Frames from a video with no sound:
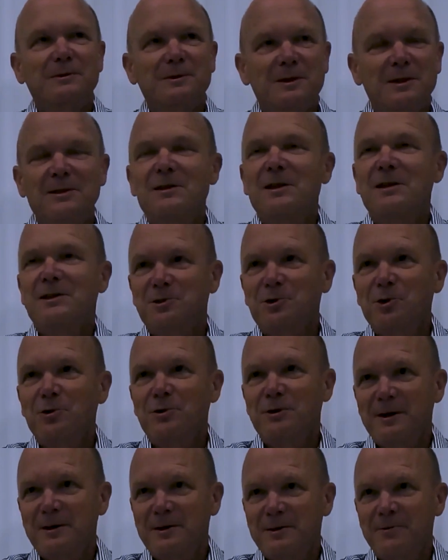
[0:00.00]
since I
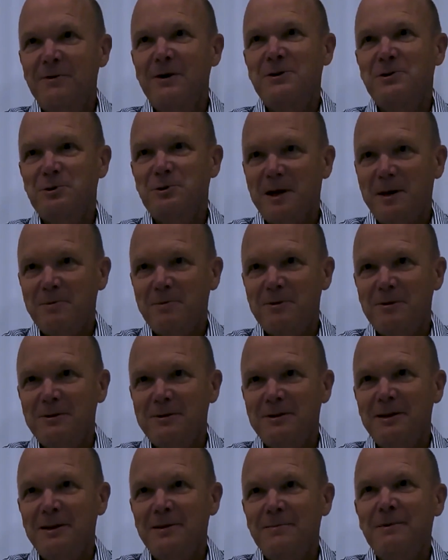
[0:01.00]
started at the venture capital
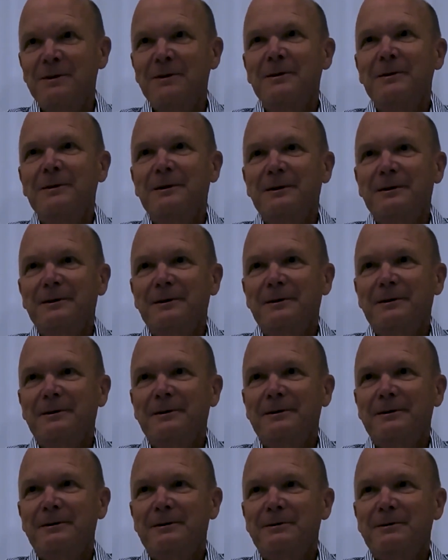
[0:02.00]
team,
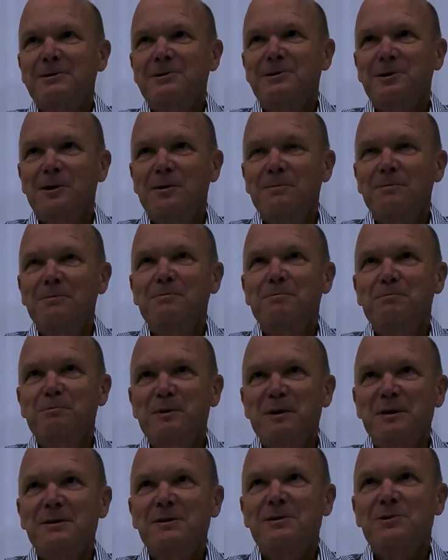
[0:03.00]
some
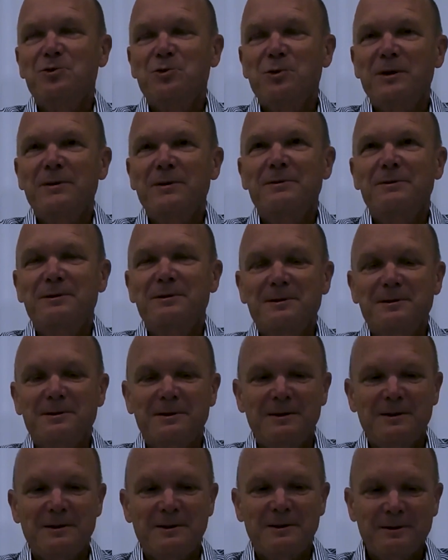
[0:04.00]
big trends
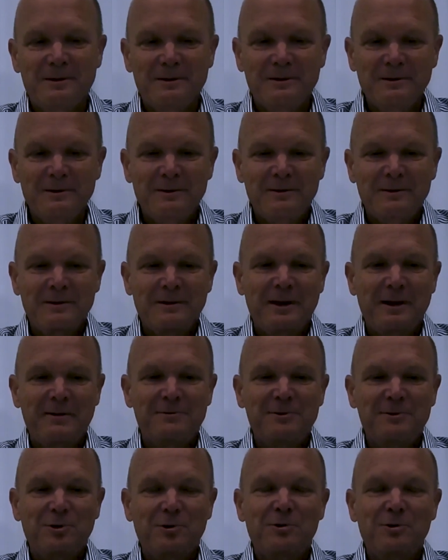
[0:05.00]

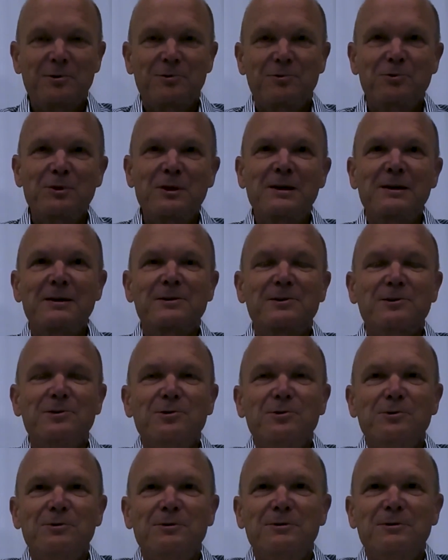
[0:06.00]
have started really
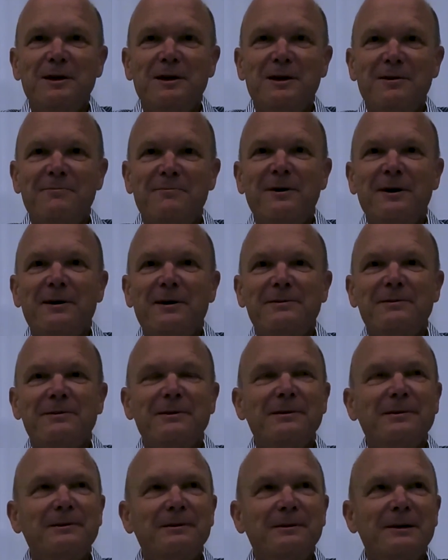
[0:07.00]
to take effect.
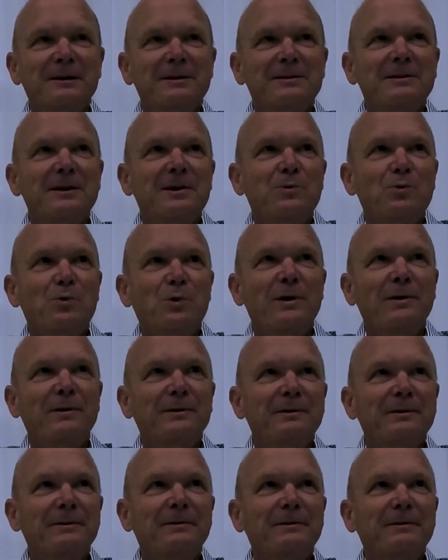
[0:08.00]
Let's take
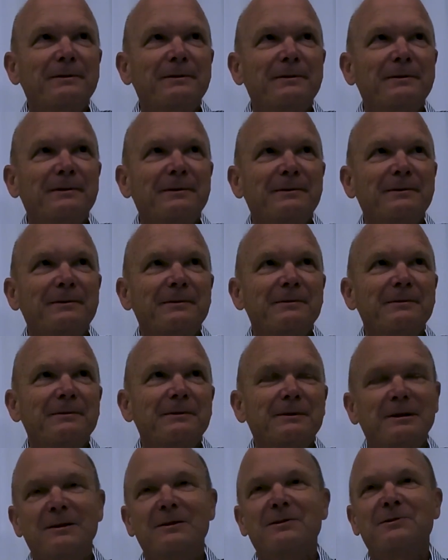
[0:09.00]
one,
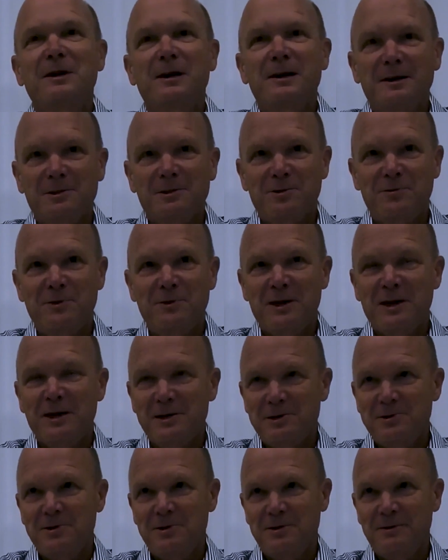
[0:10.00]
the
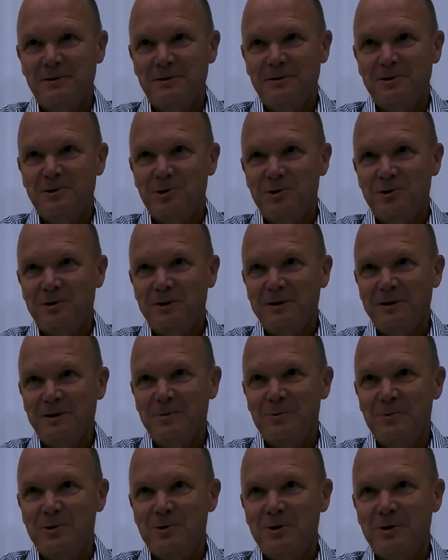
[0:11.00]
electrification journey
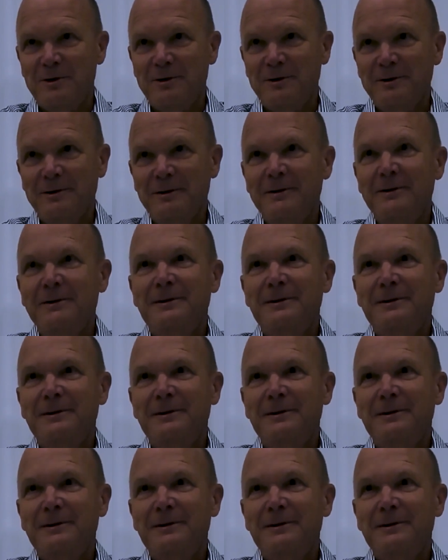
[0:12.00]
that we're on.